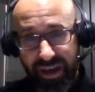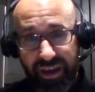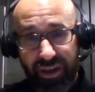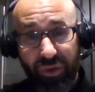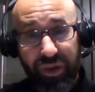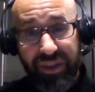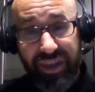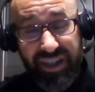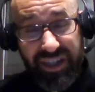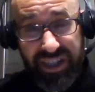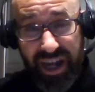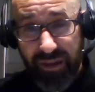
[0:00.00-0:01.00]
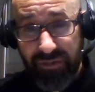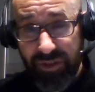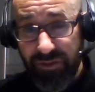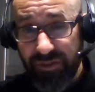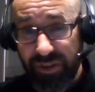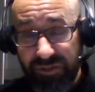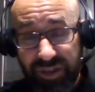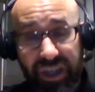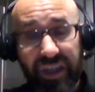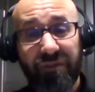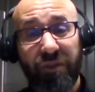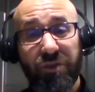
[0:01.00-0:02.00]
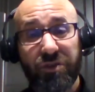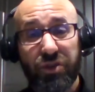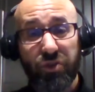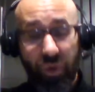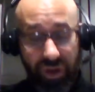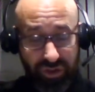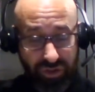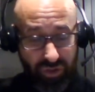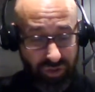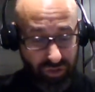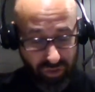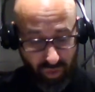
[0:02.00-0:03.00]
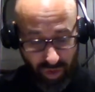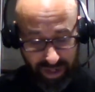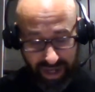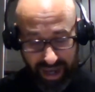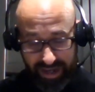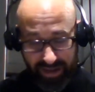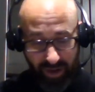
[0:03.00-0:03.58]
Corinthians chapter 15 verses 22 through 28,